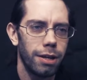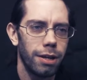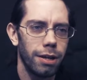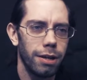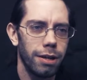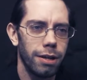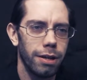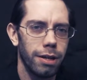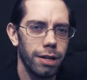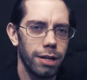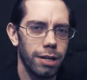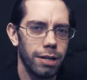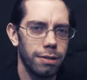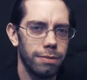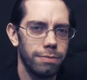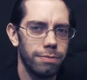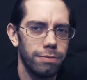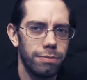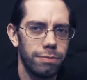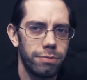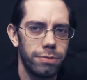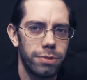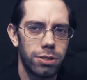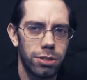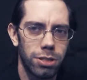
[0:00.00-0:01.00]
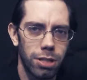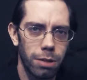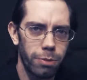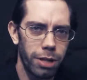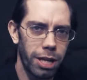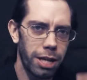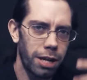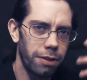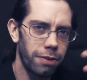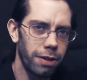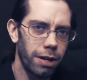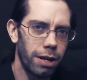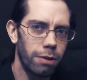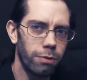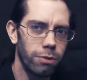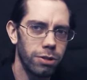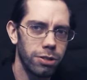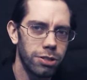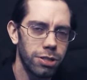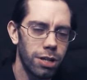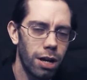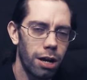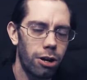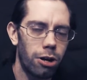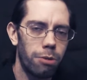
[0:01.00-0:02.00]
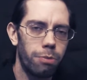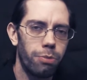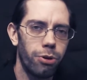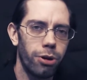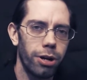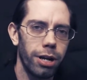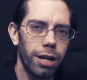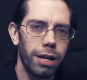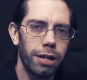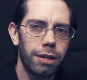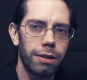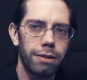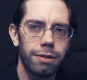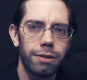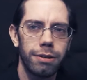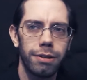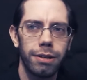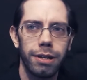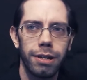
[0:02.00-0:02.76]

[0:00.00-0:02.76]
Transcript: some lady there was on her break.